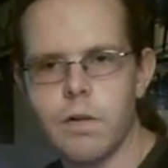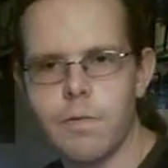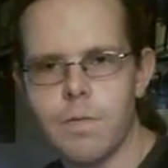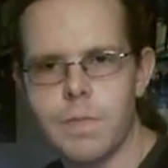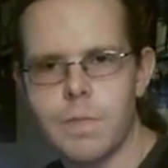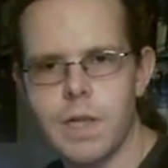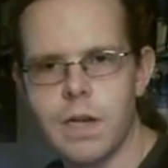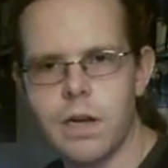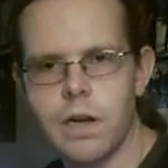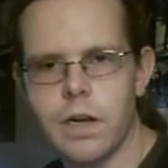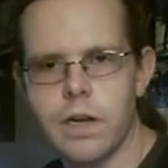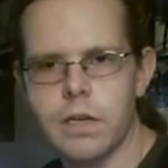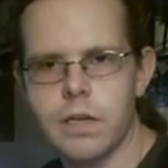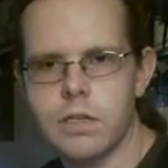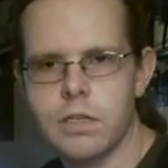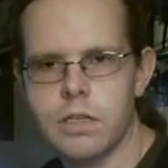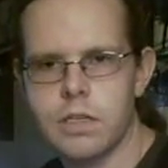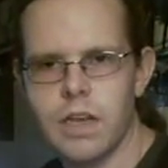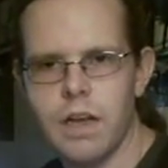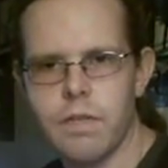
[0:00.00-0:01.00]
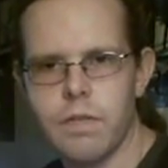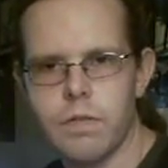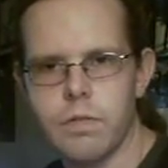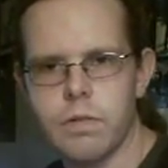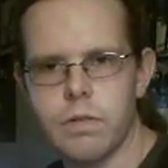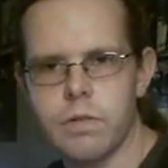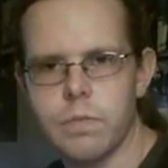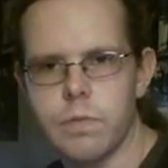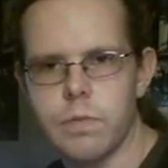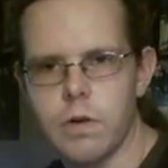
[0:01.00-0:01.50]
from then on I just haven't
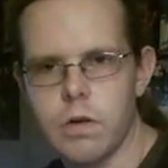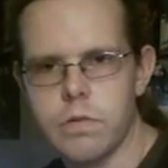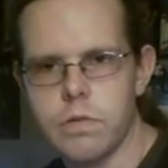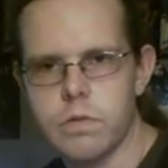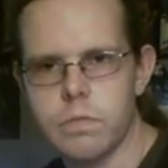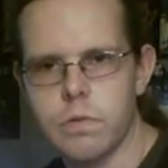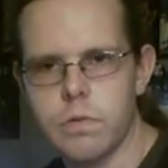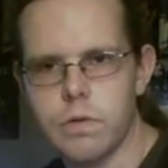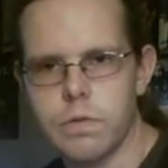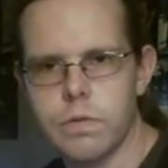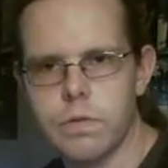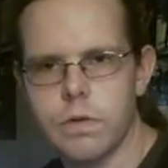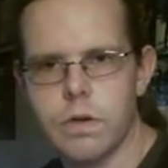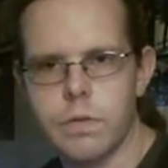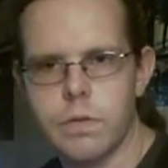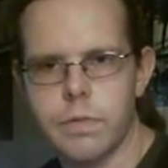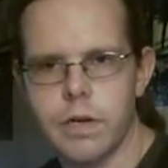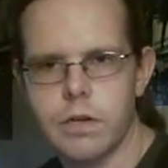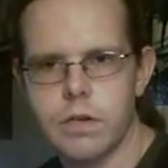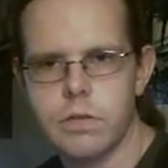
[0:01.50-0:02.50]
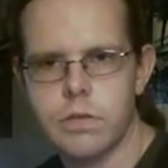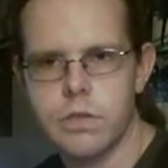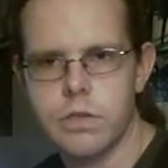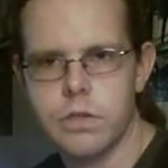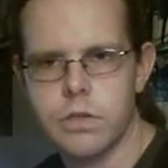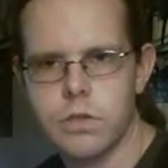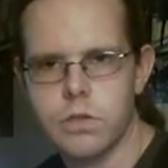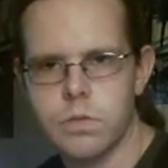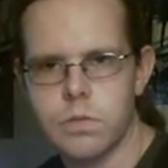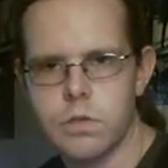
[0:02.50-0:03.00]
really bothered with Master
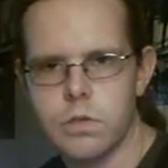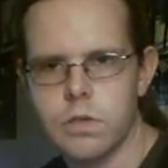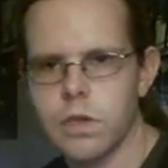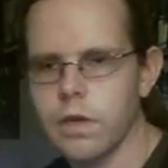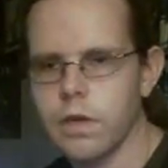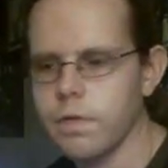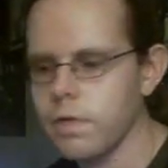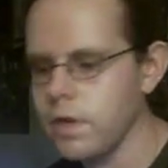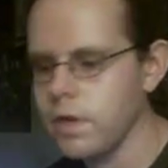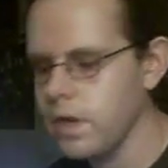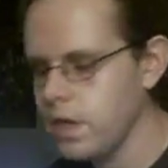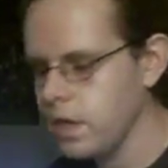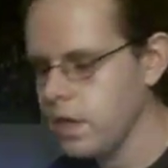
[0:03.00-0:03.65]
System stuff.